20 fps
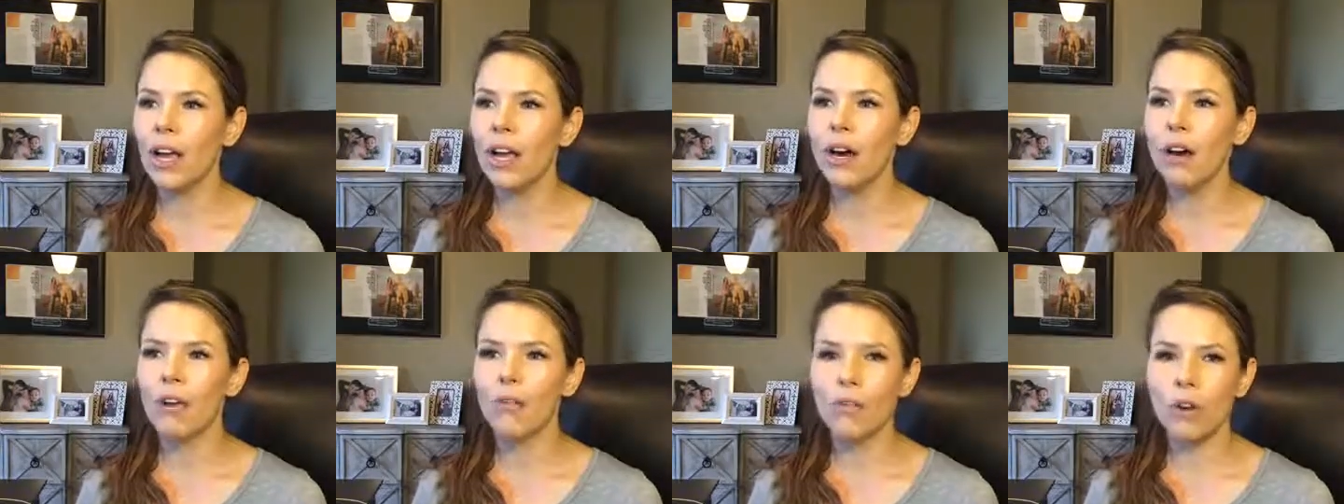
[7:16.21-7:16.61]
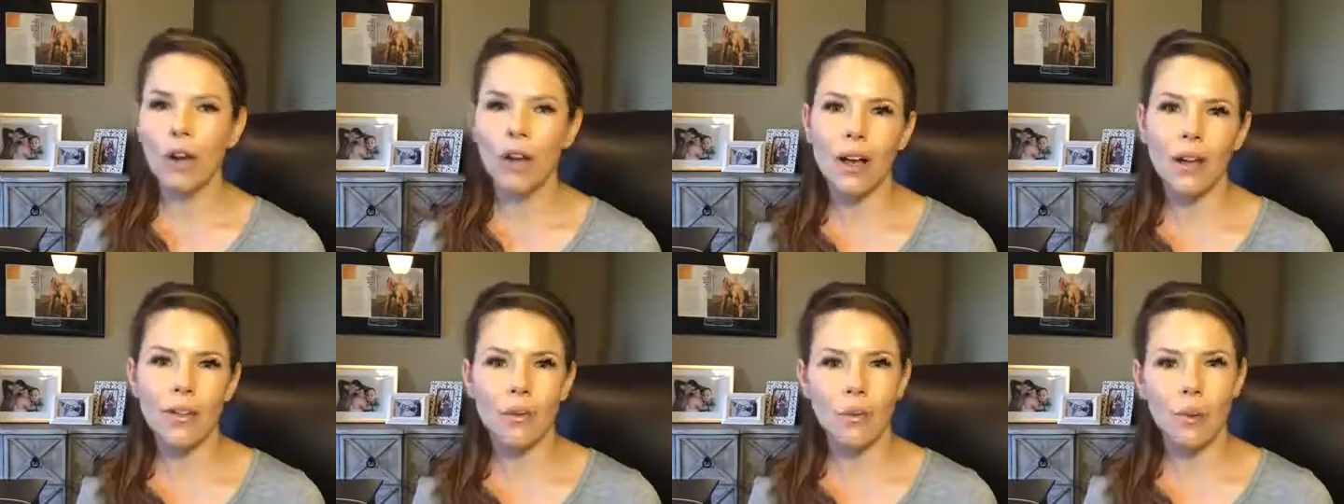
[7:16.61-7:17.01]
overall
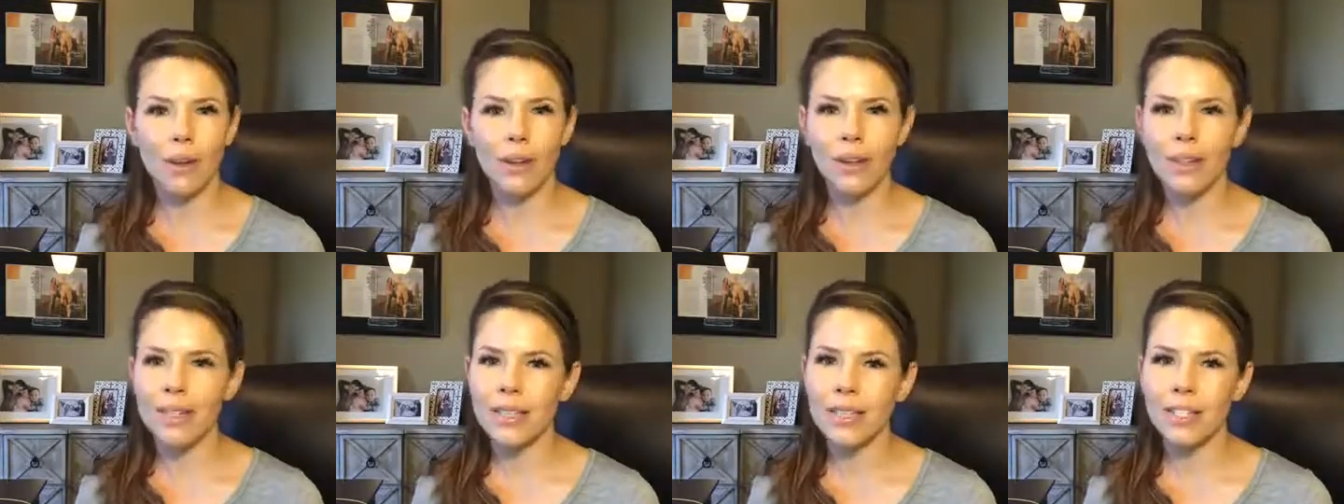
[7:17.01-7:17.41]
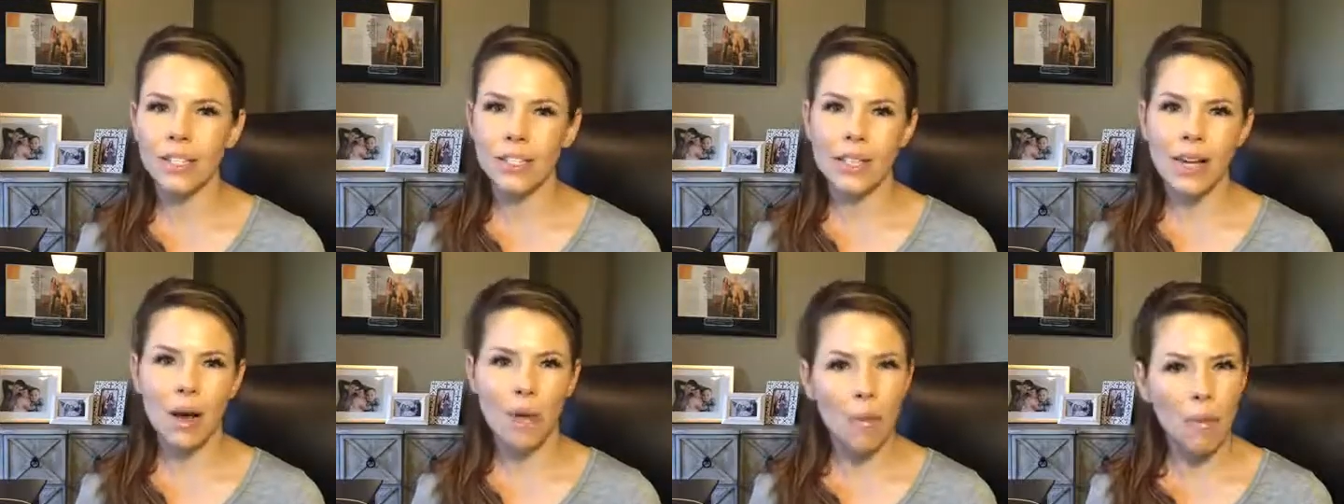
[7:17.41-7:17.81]
health and wellness, and just
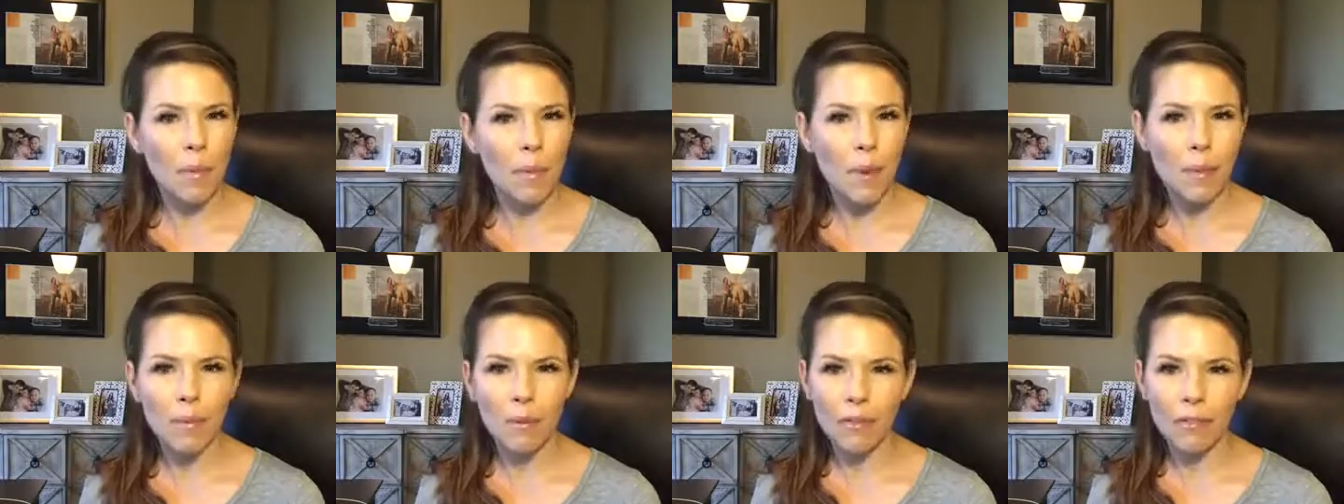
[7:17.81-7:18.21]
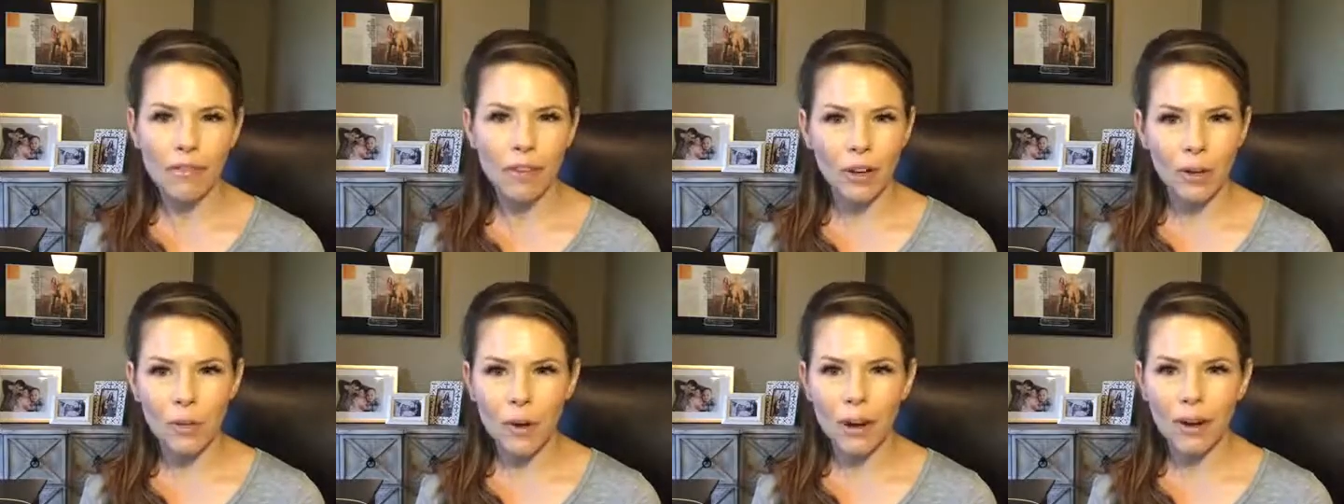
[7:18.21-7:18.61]
helping people
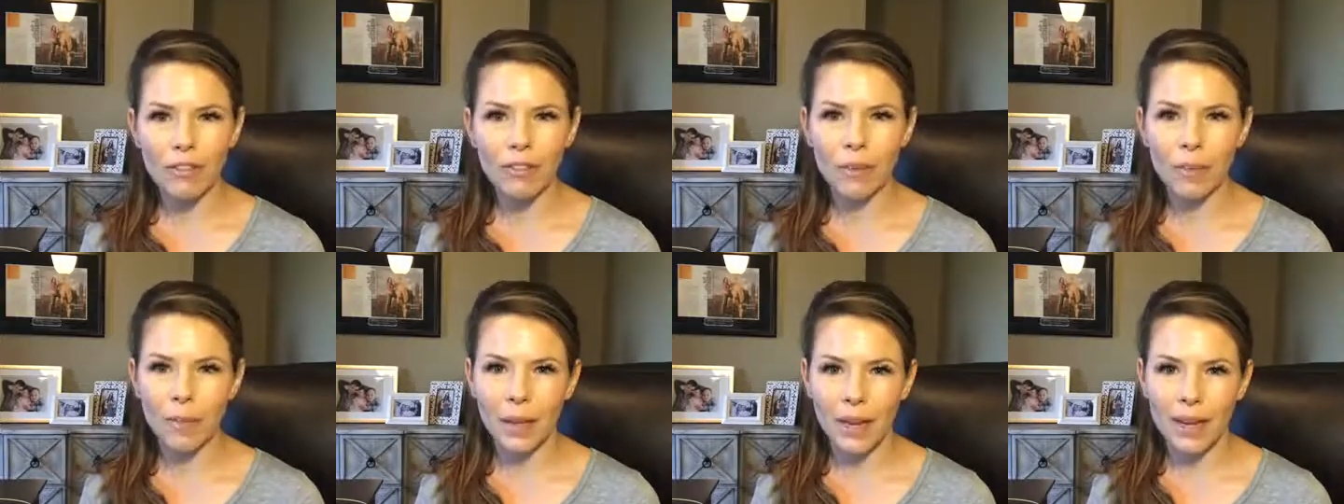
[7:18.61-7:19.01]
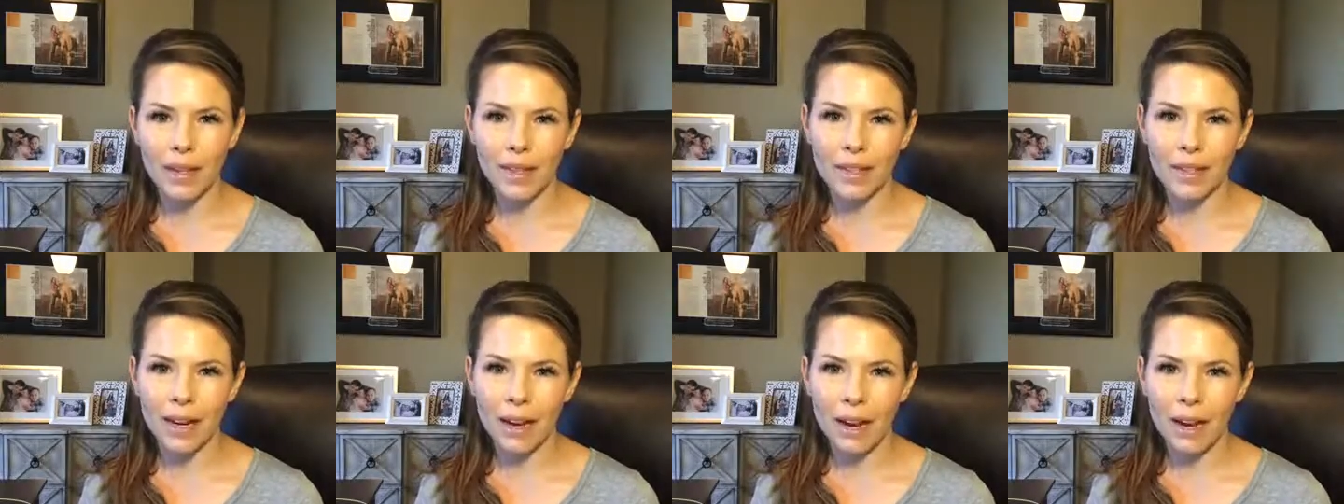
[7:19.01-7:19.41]
feel better from the
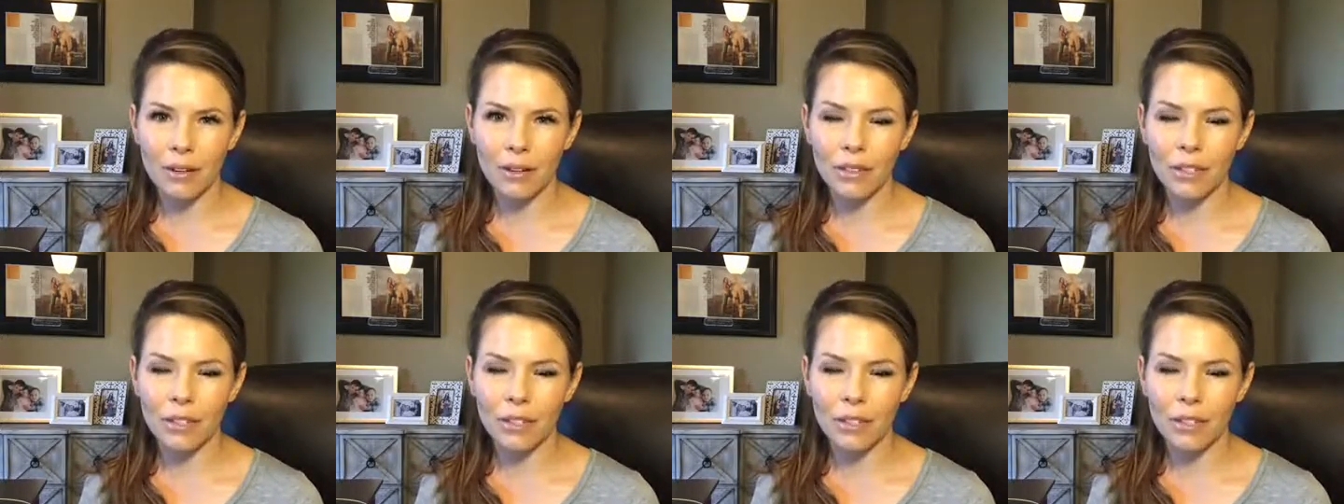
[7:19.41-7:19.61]
inside out.